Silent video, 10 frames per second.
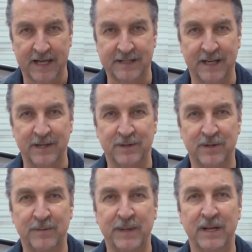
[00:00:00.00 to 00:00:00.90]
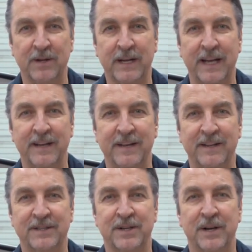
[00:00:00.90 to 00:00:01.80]
is that you should be looking in
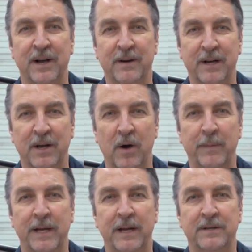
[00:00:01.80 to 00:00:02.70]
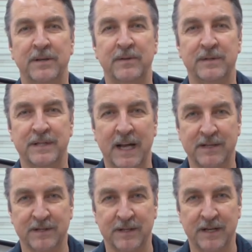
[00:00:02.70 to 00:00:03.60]
the generic OBD2
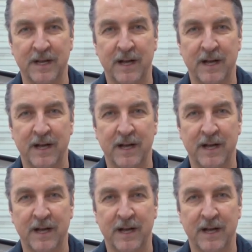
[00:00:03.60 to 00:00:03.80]
section